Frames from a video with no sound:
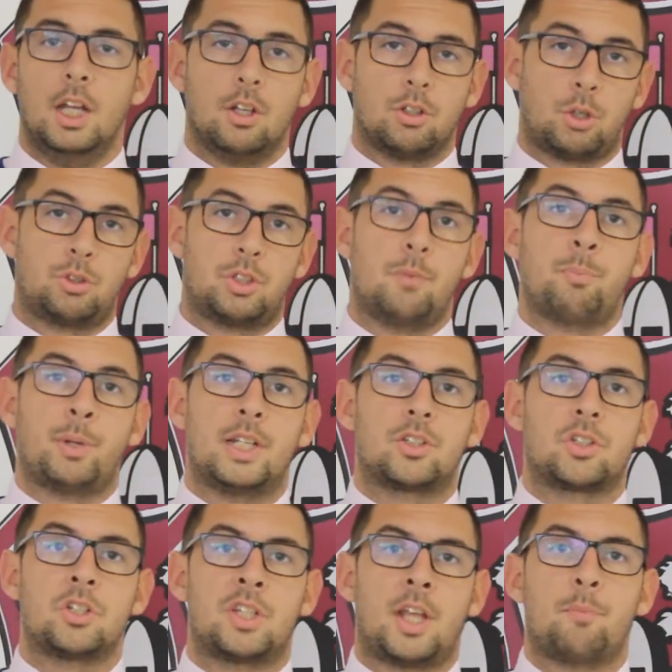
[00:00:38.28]
So sin
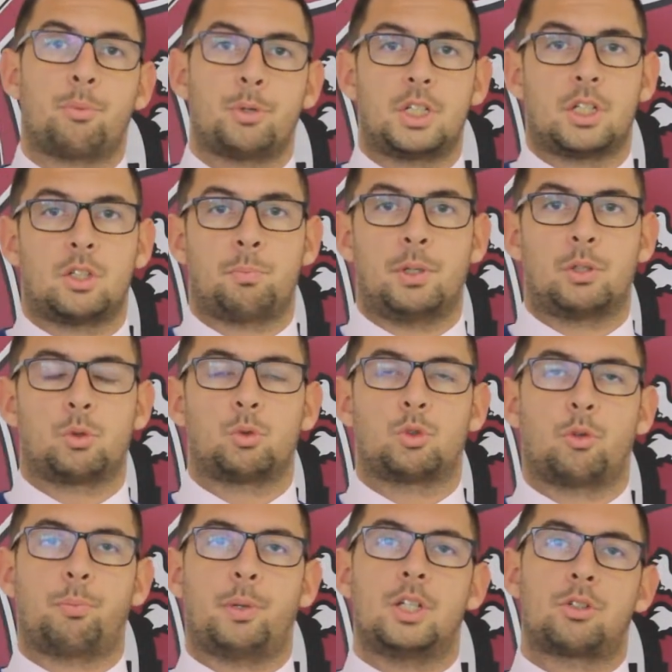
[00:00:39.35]
bins and temporary dismissals
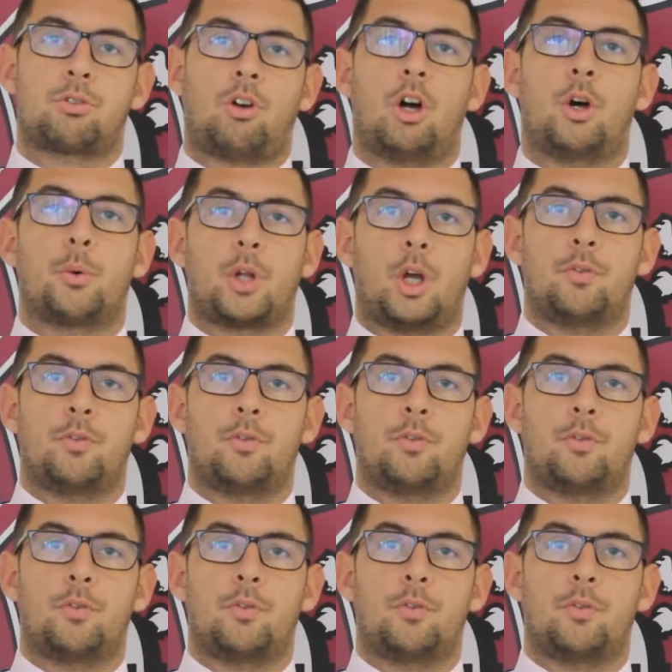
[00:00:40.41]
have been trialled